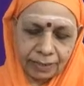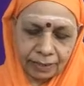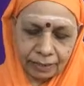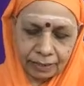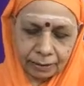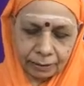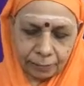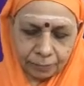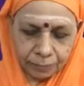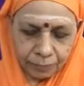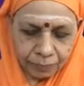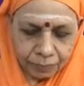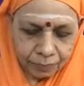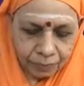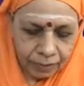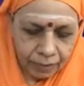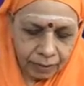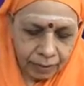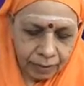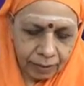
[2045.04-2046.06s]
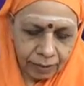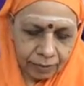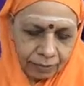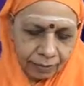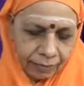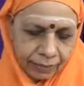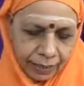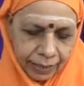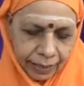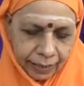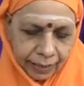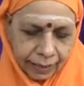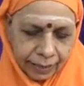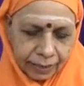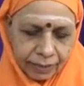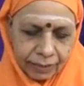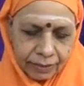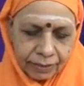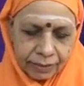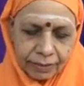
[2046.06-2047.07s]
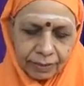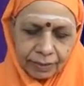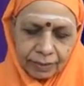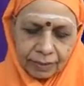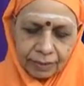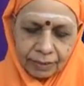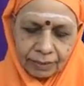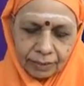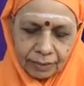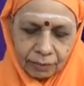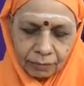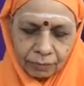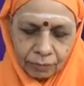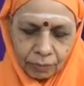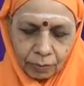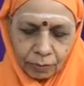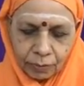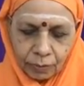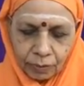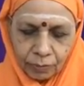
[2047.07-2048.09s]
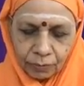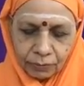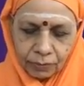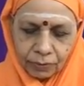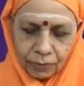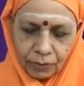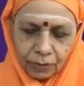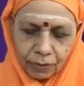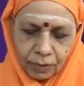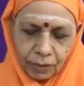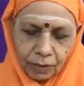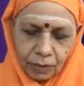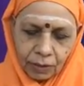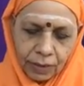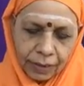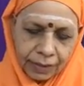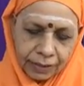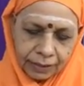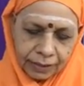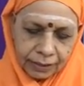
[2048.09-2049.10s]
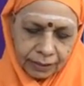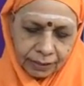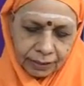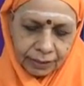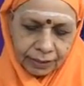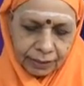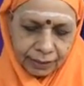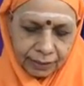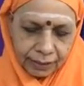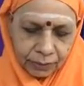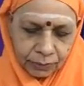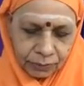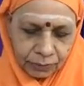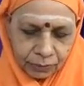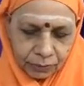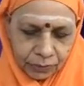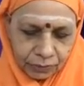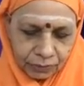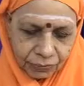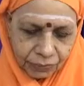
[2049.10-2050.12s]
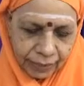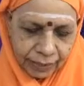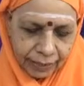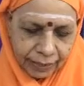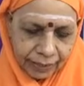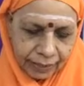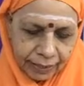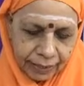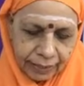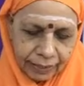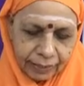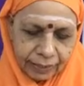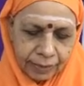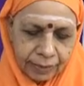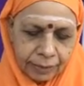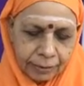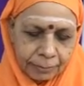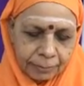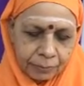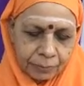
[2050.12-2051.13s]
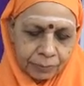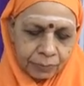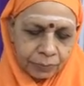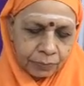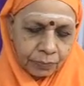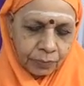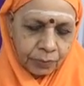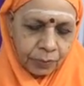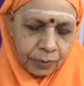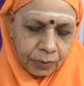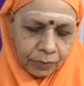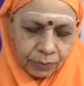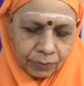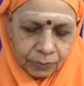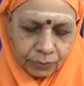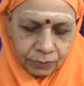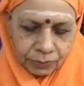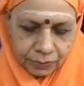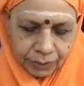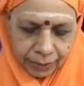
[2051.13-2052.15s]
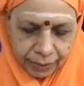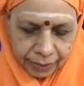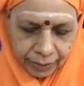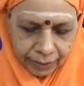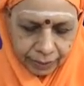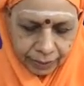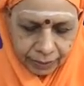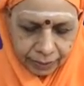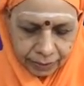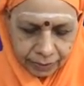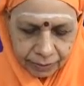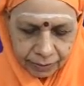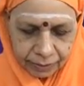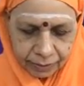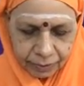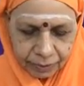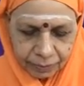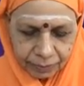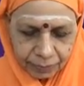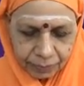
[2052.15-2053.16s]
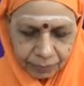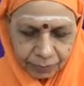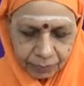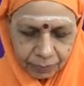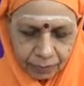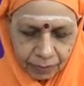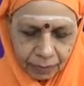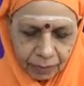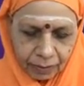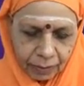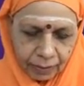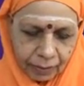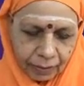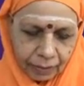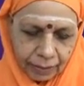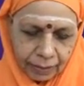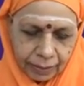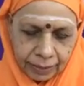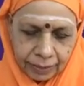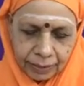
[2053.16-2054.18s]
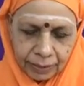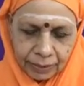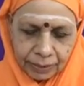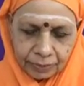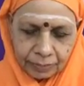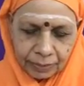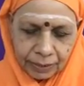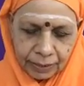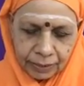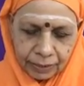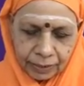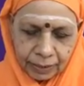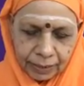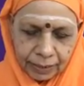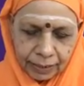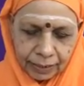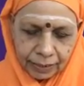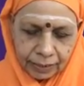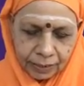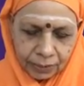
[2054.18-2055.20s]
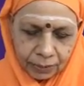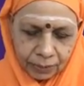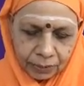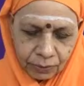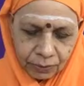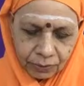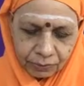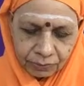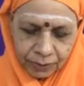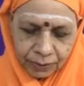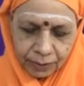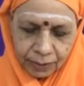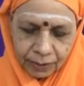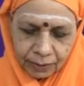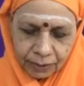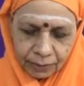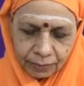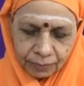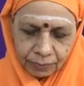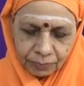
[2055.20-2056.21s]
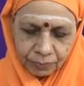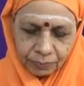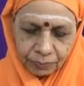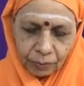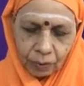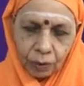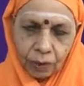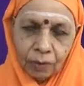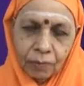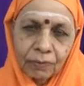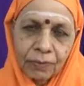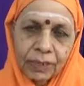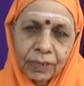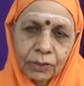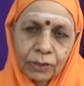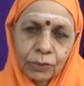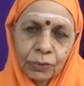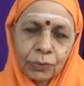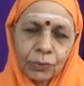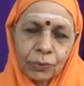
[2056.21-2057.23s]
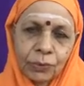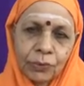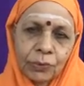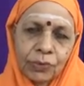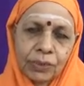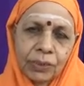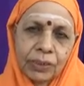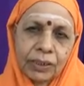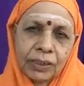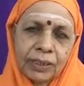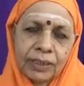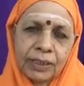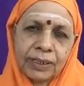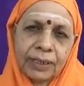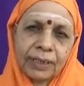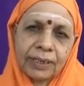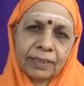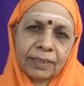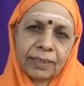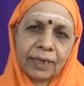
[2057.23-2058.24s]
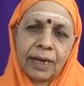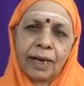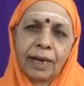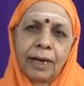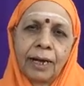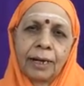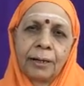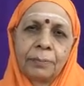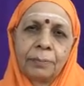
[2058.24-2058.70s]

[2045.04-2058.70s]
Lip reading: here. Fragrance in the form of knowledge. He gives fragrance. So fragrance and means endowed with all virtues. Ityartha.